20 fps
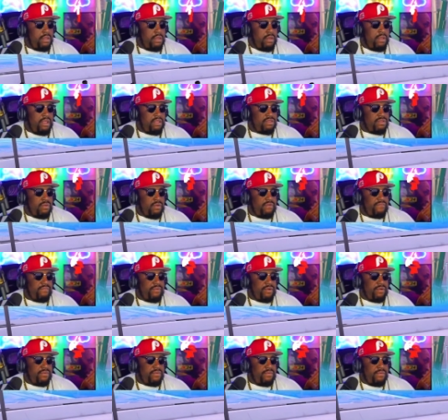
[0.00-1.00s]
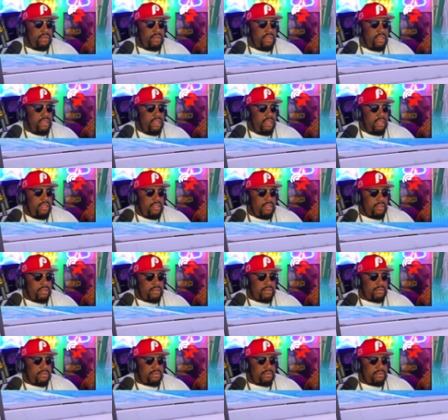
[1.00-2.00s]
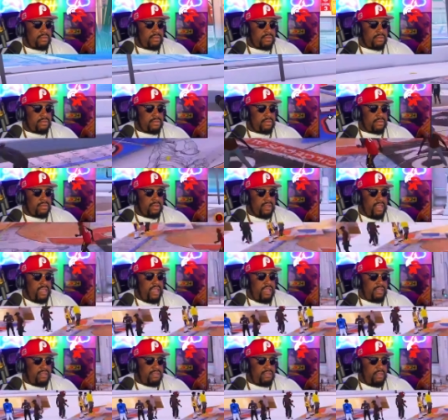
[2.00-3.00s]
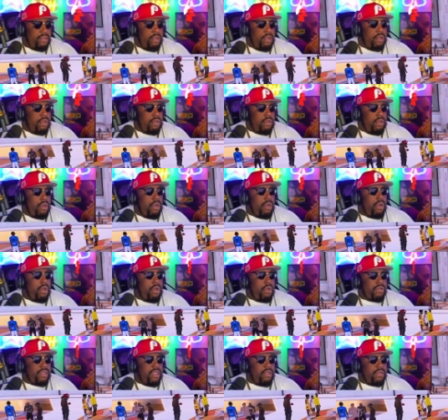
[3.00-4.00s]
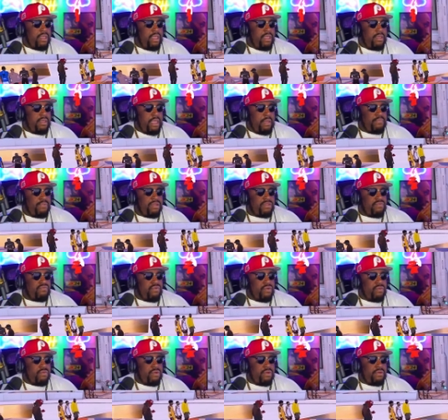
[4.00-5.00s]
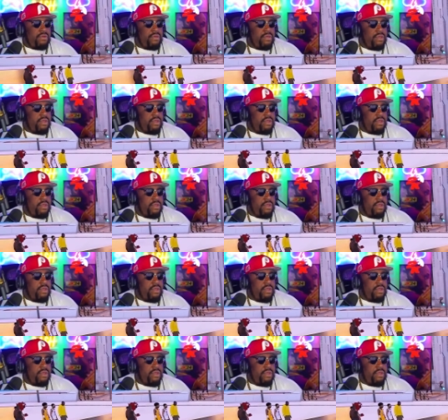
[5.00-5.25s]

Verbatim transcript: that's off, bro. Yes, we out. X, X, X. X. Oh, okay, okay. I pressed the wrong one.